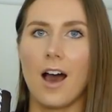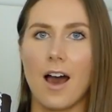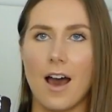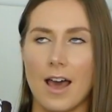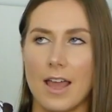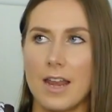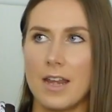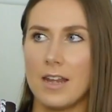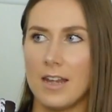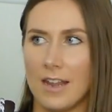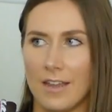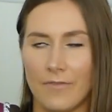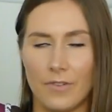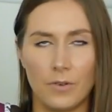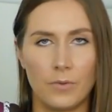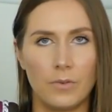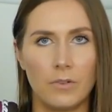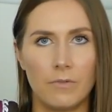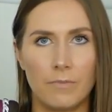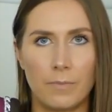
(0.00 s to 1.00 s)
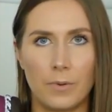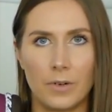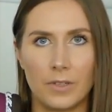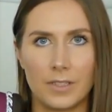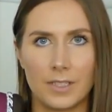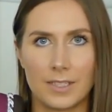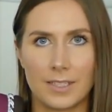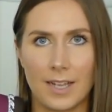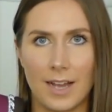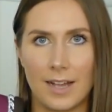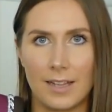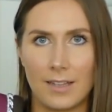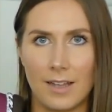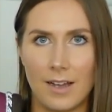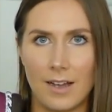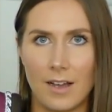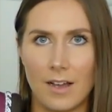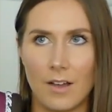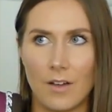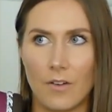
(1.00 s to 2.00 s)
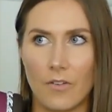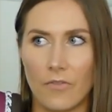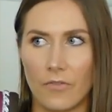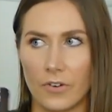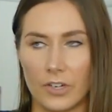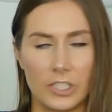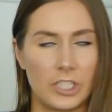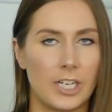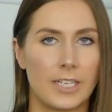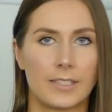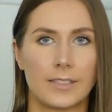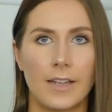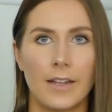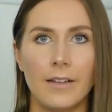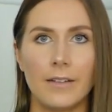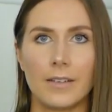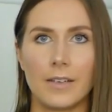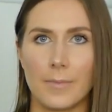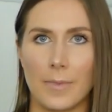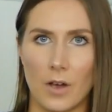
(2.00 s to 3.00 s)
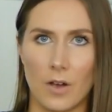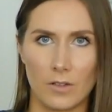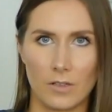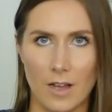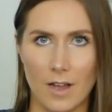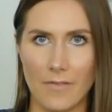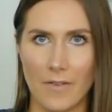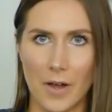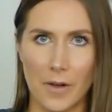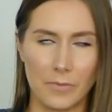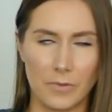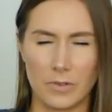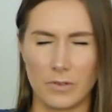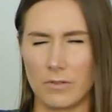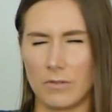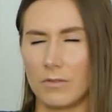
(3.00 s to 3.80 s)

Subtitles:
I never would have bought this colour for a chestnut in my whole life. I would,